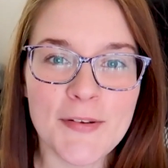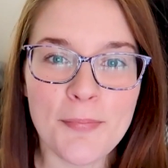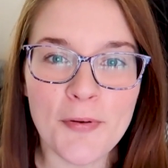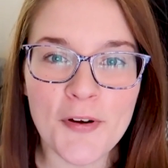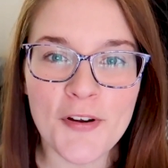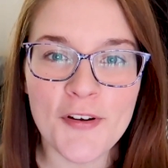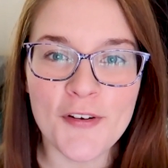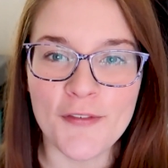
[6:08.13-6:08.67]

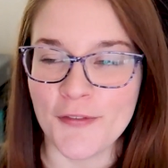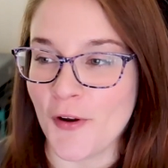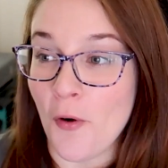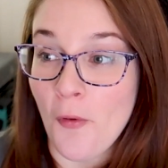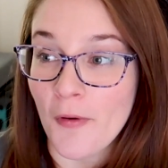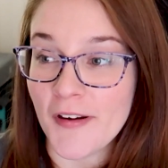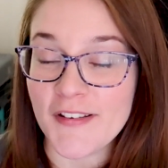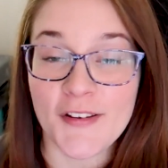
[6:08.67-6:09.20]
approved,
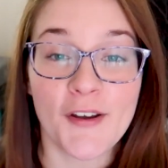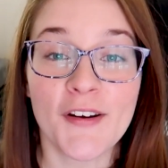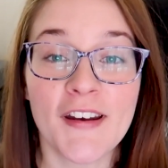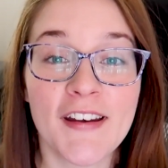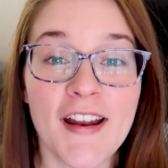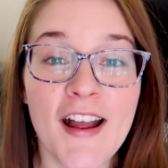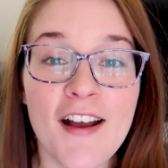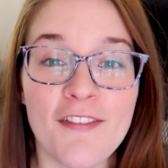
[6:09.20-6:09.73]
or it's good
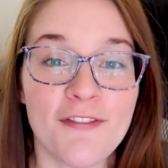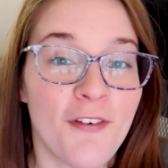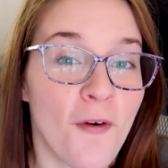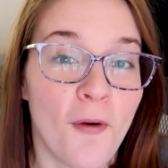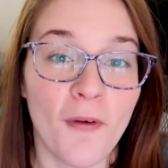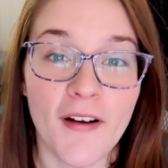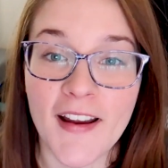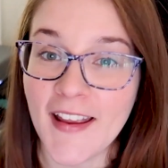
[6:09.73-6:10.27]
enough,
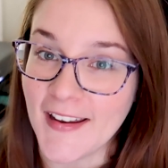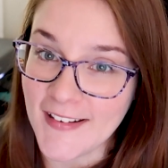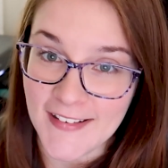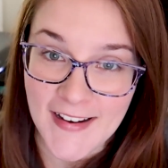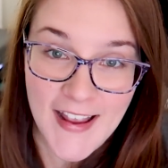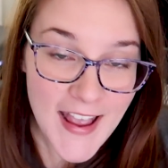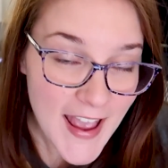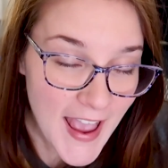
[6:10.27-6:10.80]
or it
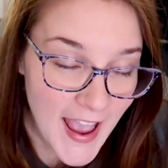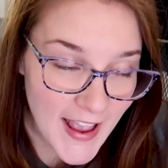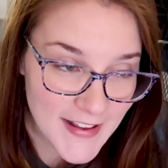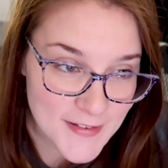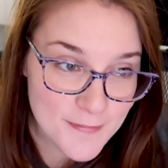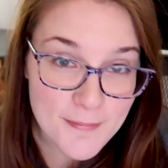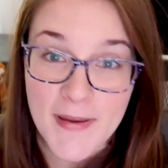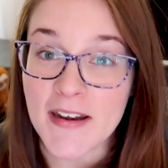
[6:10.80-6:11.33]

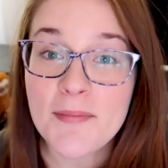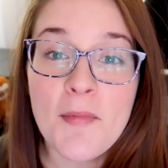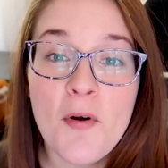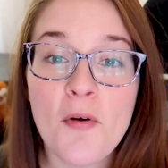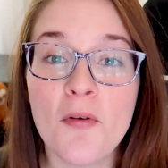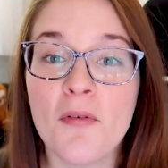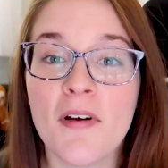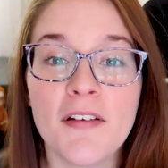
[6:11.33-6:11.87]
has
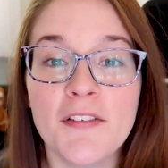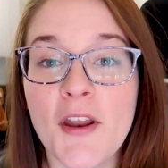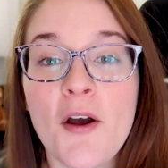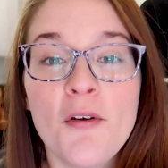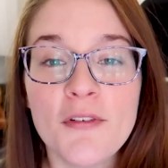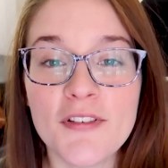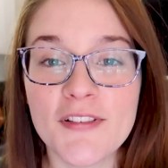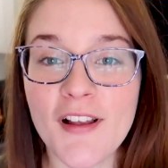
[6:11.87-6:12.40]
minimal
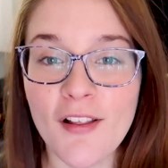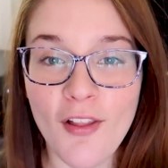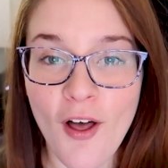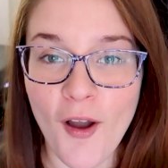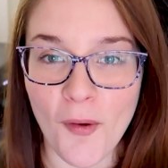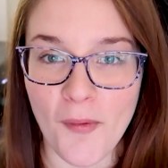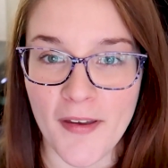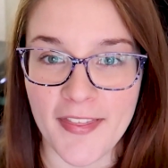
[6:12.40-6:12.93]
notes
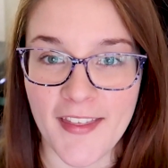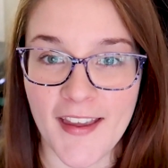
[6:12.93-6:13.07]
along with